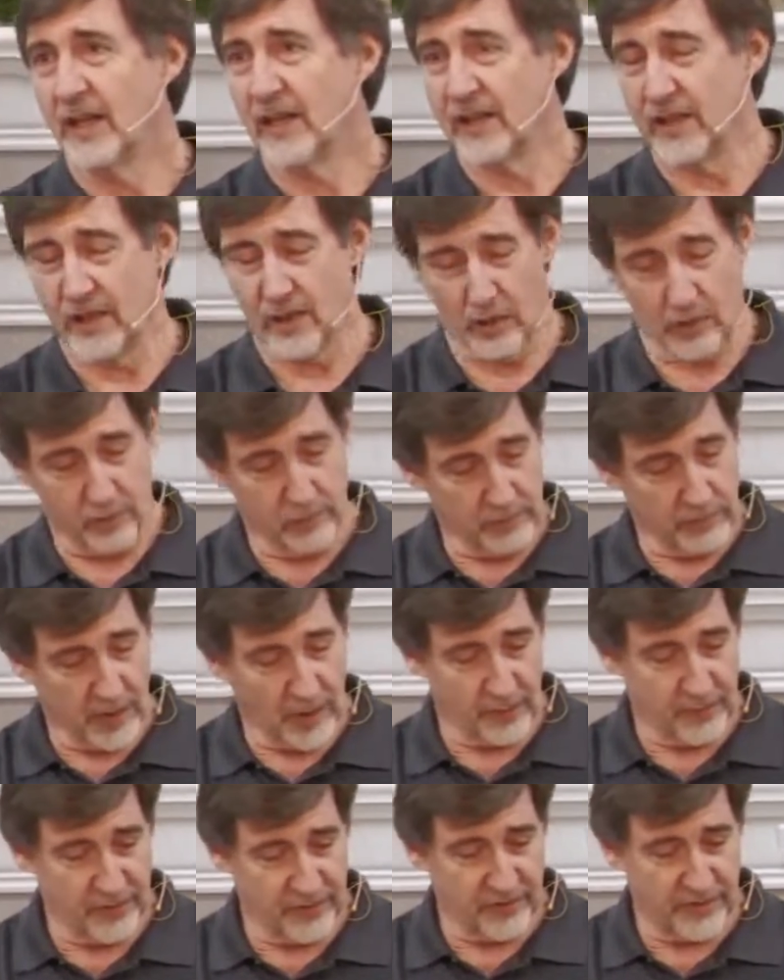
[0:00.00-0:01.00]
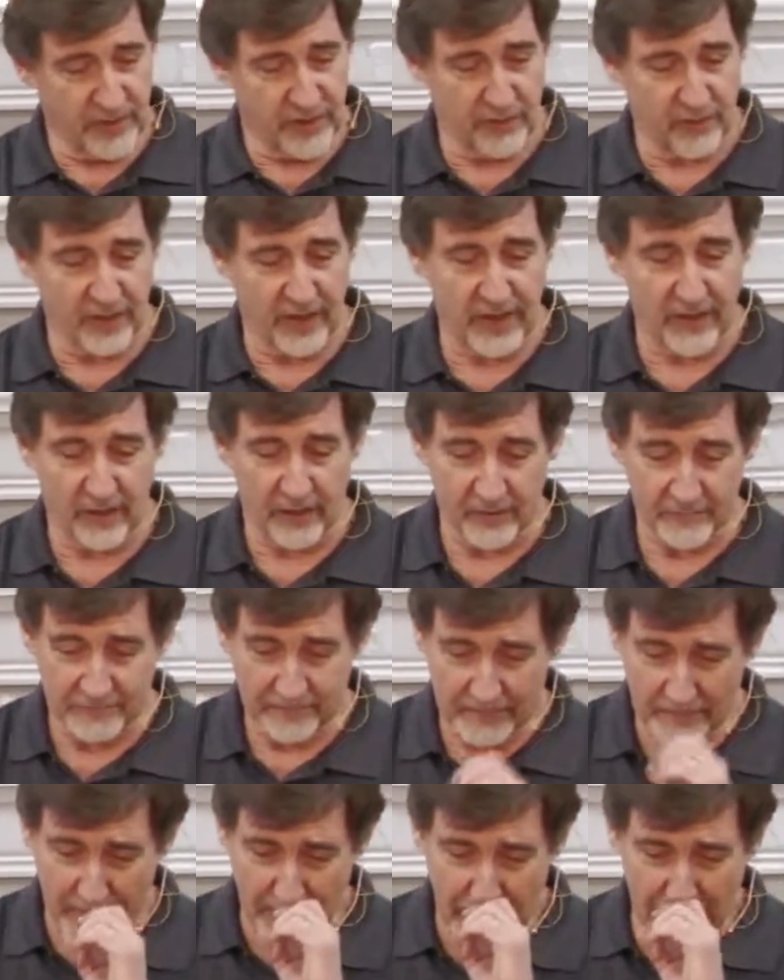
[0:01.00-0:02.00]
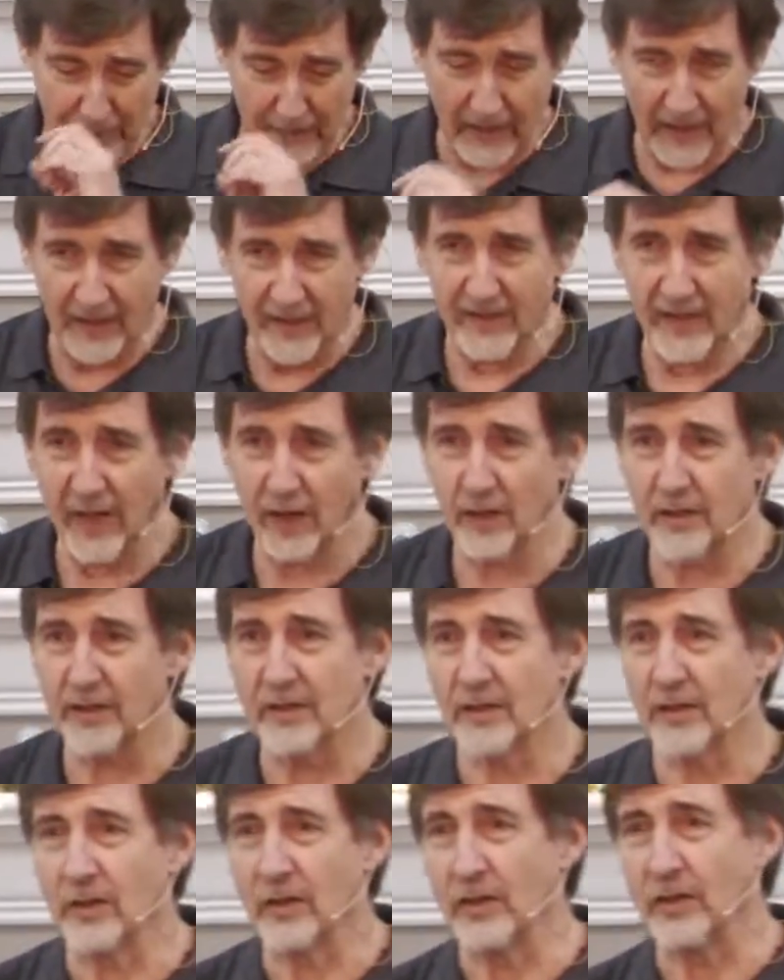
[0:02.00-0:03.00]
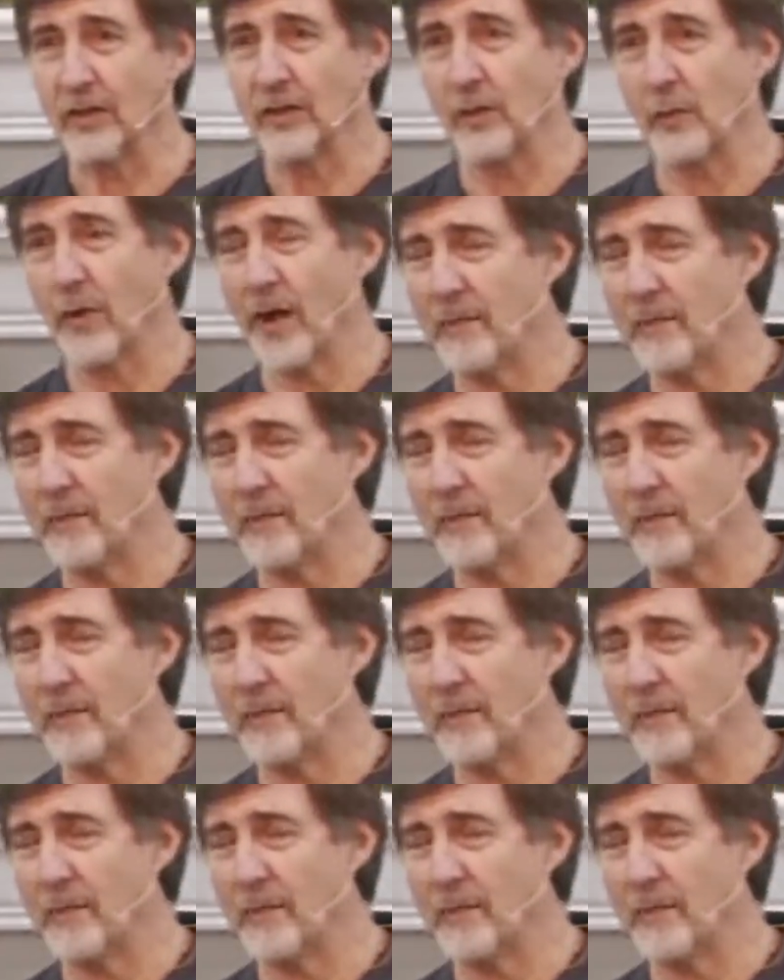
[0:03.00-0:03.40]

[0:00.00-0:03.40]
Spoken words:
hundreds of years later. Now, why